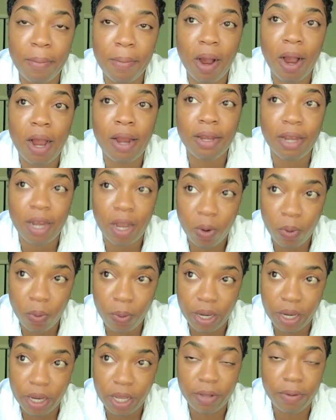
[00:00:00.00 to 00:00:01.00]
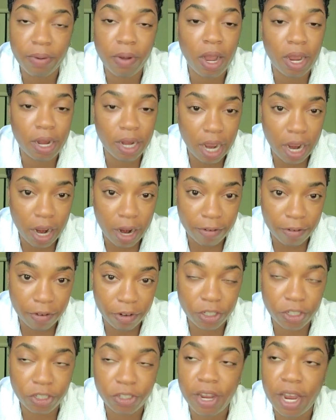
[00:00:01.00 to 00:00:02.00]
on that week on an
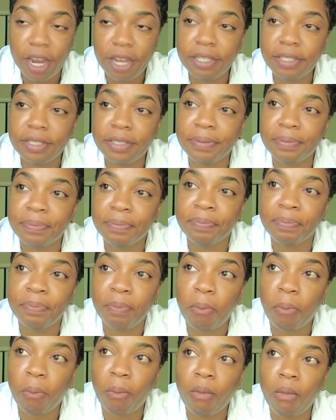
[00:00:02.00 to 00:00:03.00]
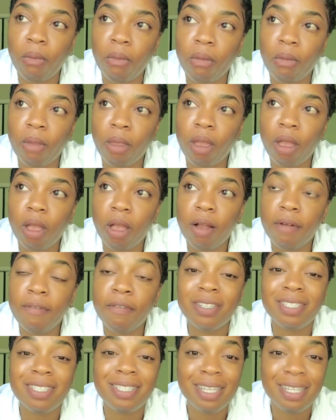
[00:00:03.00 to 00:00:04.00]
average, right?
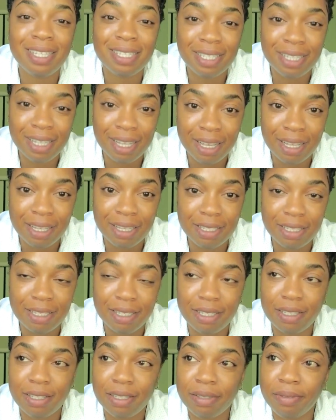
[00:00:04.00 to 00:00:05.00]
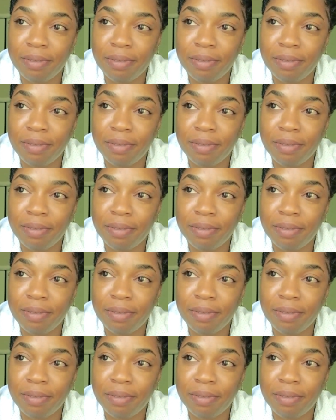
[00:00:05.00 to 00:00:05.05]
For 6 days.